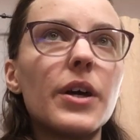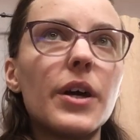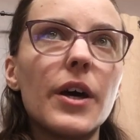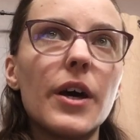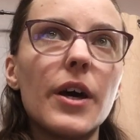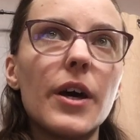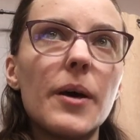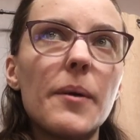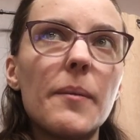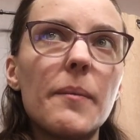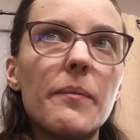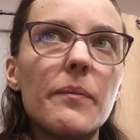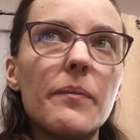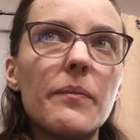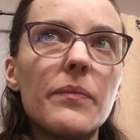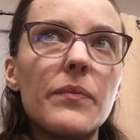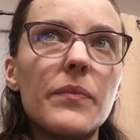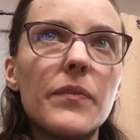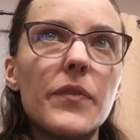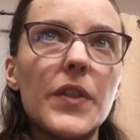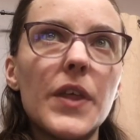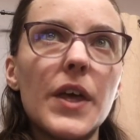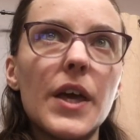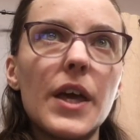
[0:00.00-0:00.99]
Um,
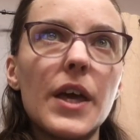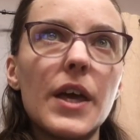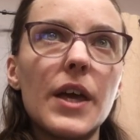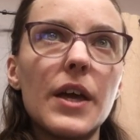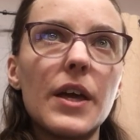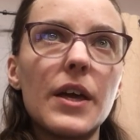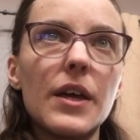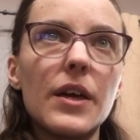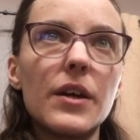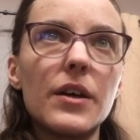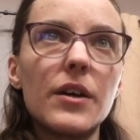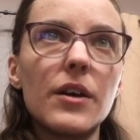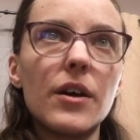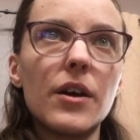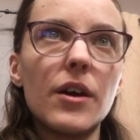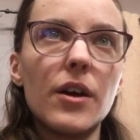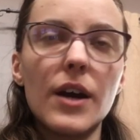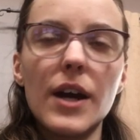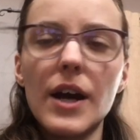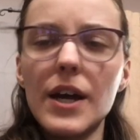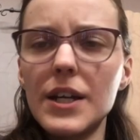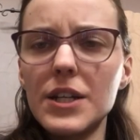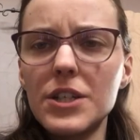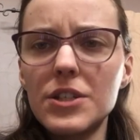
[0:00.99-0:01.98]
they
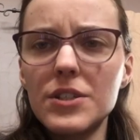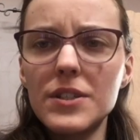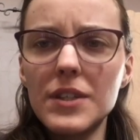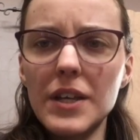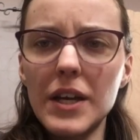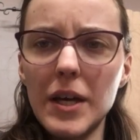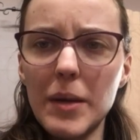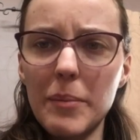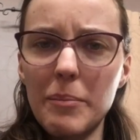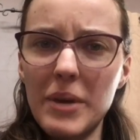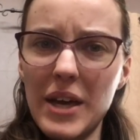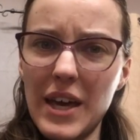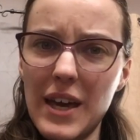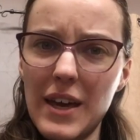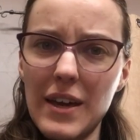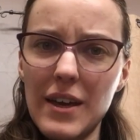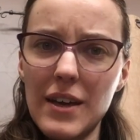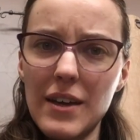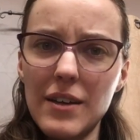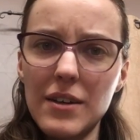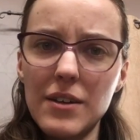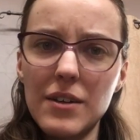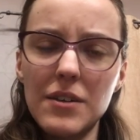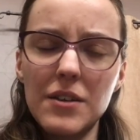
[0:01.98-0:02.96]
are kind of just like a
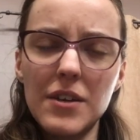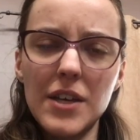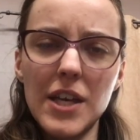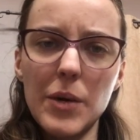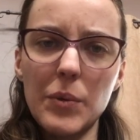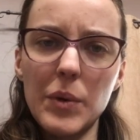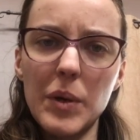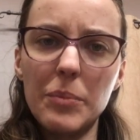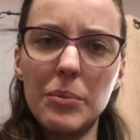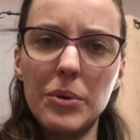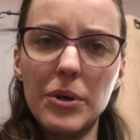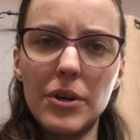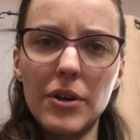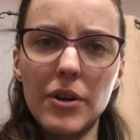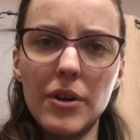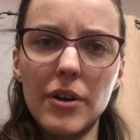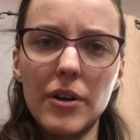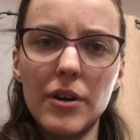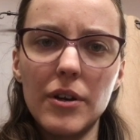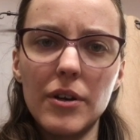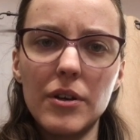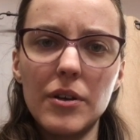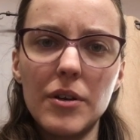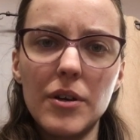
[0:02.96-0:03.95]
pan and we put
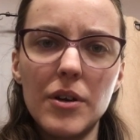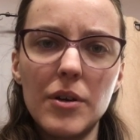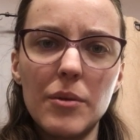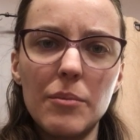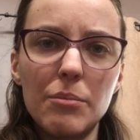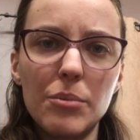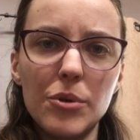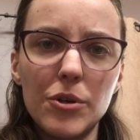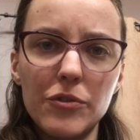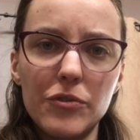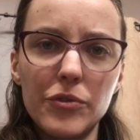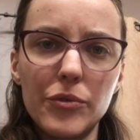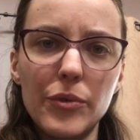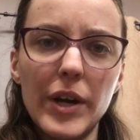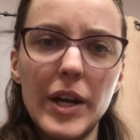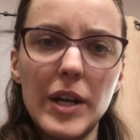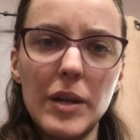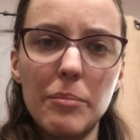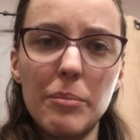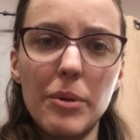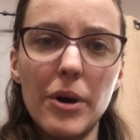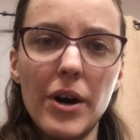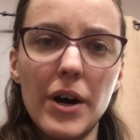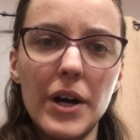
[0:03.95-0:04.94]
our
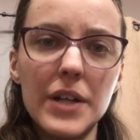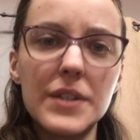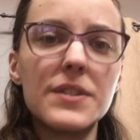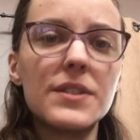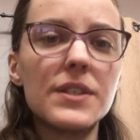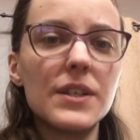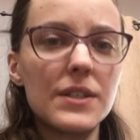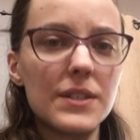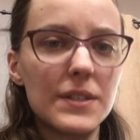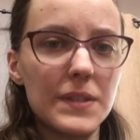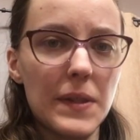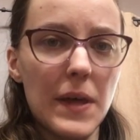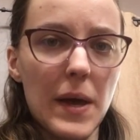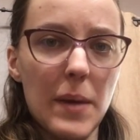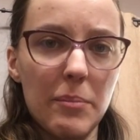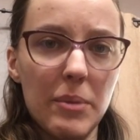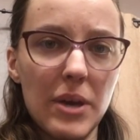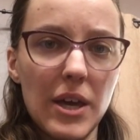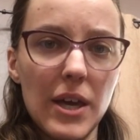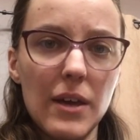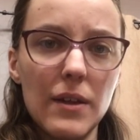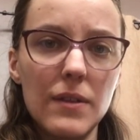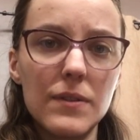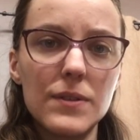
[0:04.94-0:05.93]
perforated pots into that
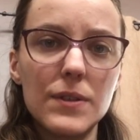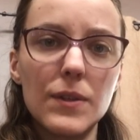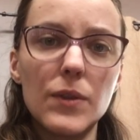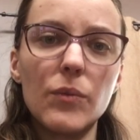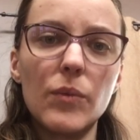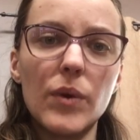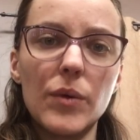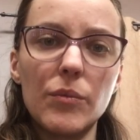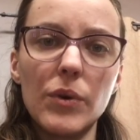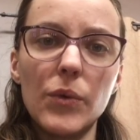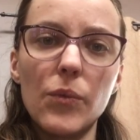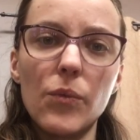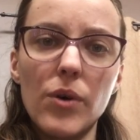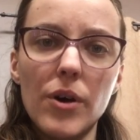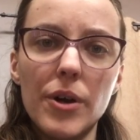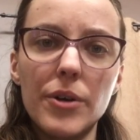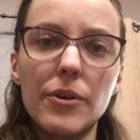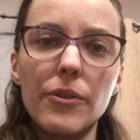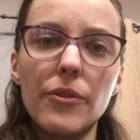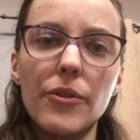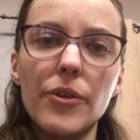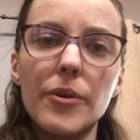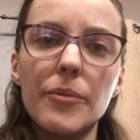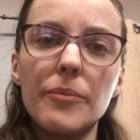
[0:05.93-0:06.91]
pan so that when we
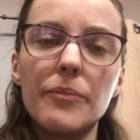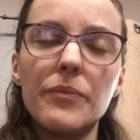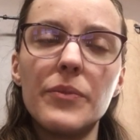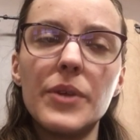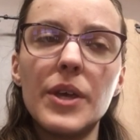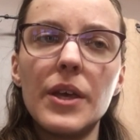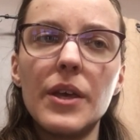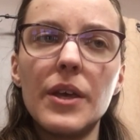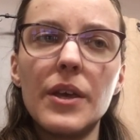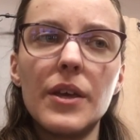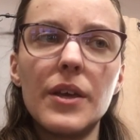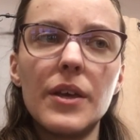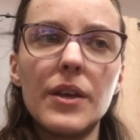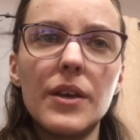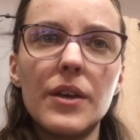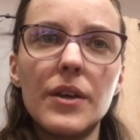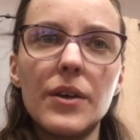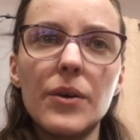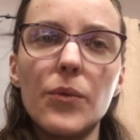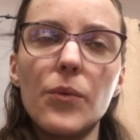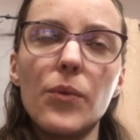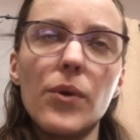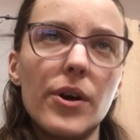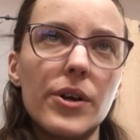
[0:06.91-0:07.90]
water them,
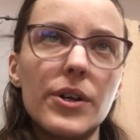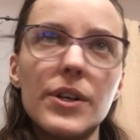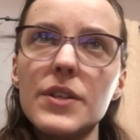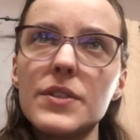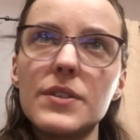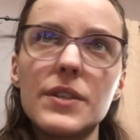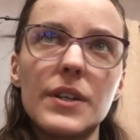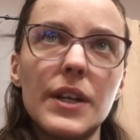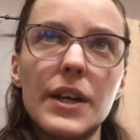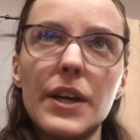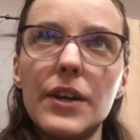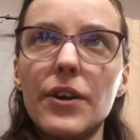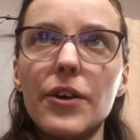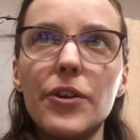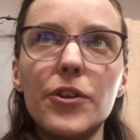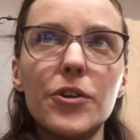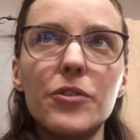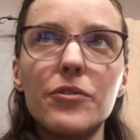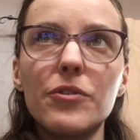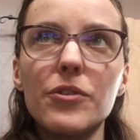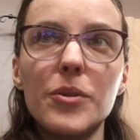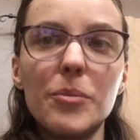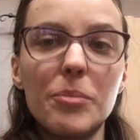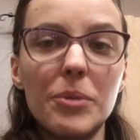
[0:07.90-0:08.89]
water doesn't get all
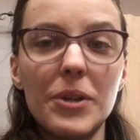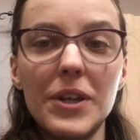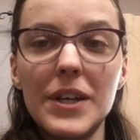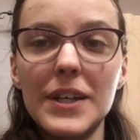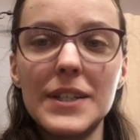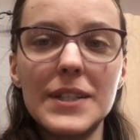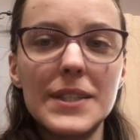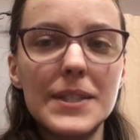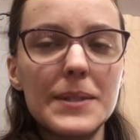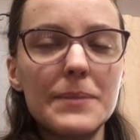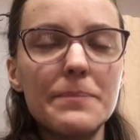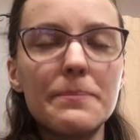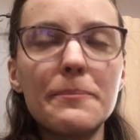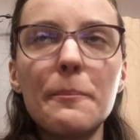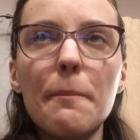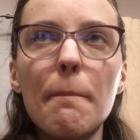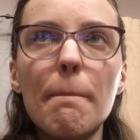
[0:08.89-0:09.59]
over the place.